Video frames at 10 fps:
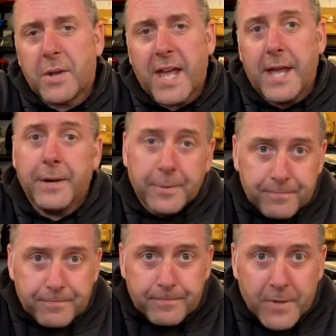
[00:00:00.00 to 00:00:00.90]
Okay,
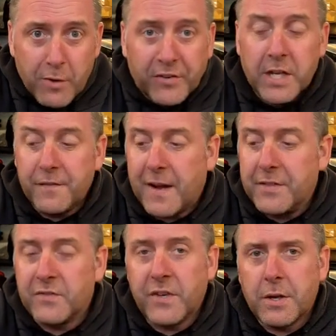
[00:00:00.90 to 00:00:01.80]
hopefully you
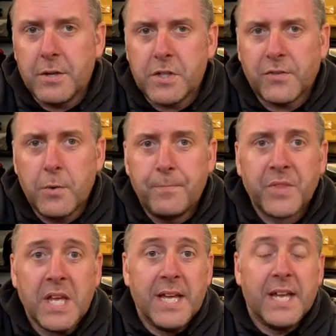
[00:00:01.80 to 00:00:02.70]
found this video
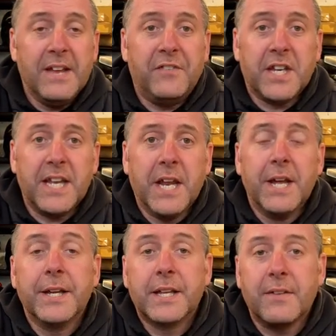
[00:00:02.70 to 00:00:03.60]
useful. If you
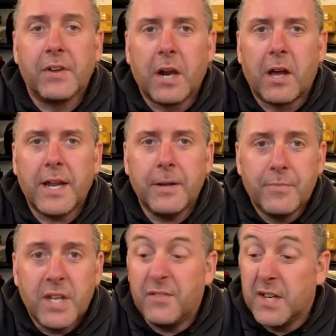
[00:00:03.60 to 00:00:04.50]
did, give it a
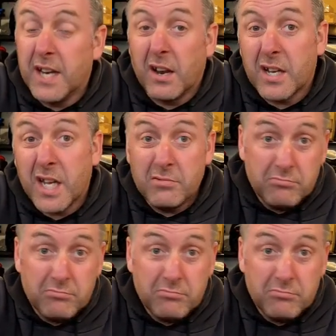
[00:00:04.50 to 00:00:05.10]
like. If you didn't like